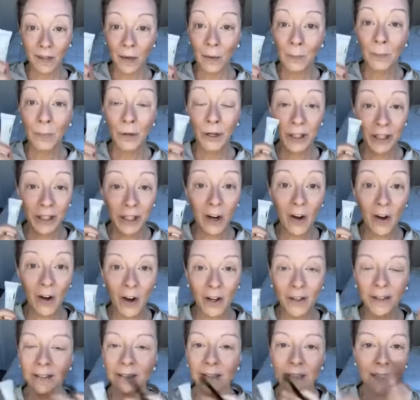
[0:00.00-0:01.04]
Put it
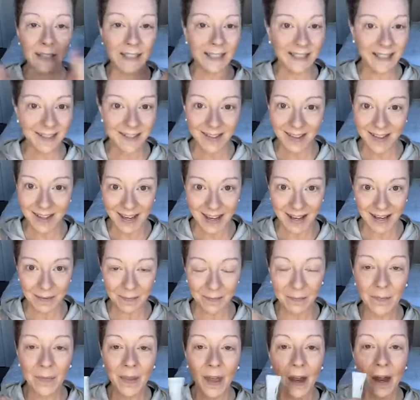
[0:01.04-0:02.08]
on, clean skin.
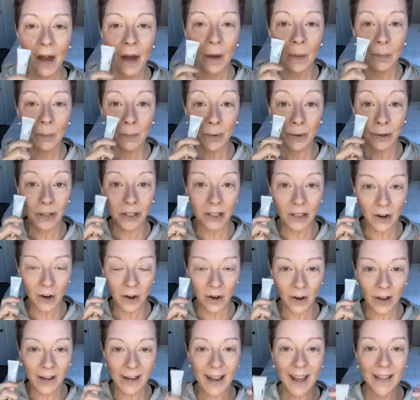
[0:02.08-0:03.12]
Put it
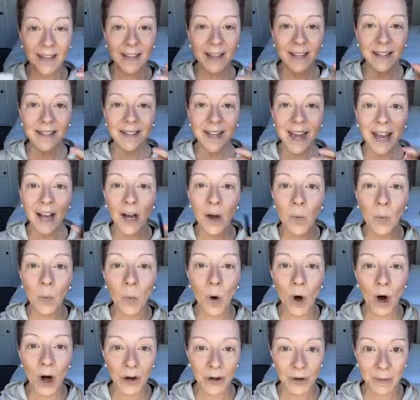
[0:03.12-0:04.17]
on and then take a
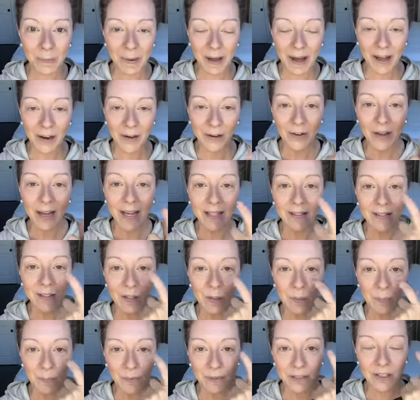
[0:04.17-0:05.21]
water bottle and
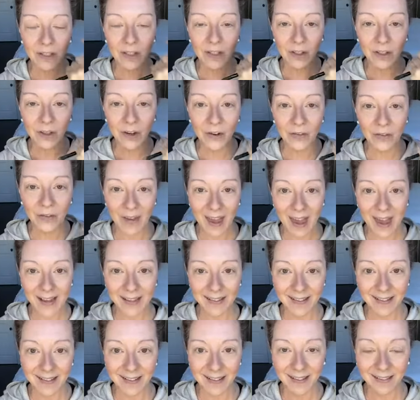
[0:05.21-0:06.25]
spritz your
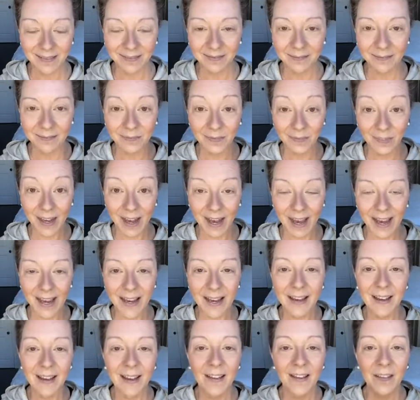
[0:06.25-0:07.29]
face, okay?
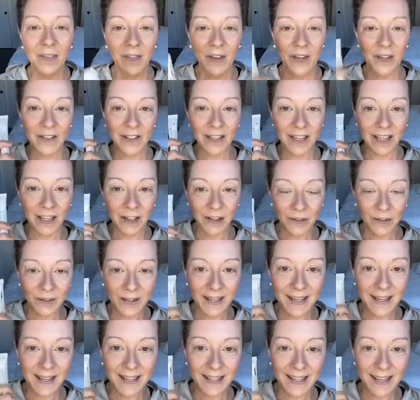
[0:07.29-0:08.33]
There's an
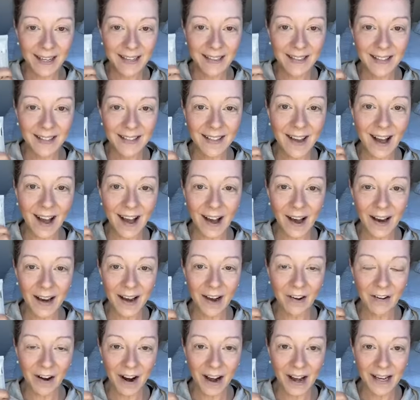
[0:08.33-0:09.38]
ingredient in this eye
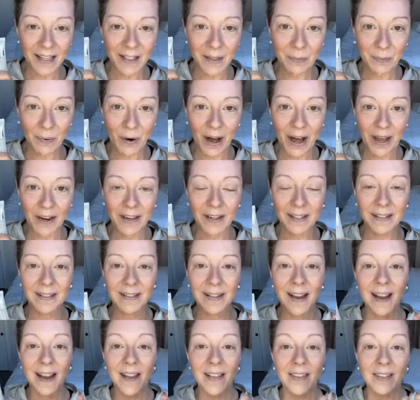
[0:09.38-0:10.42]
arise product
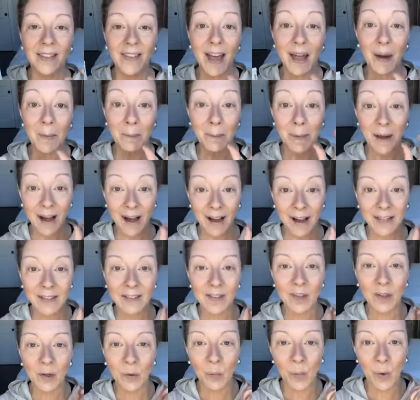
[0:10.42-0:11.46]
that binds
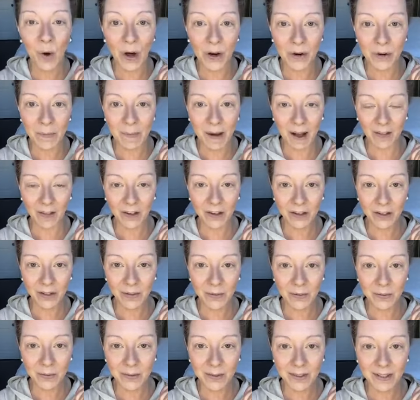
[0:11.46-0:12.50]
to water
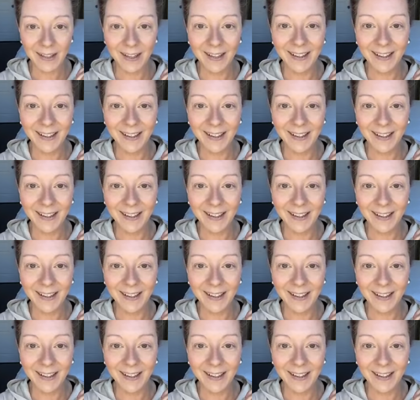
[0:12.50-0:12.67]
molecules.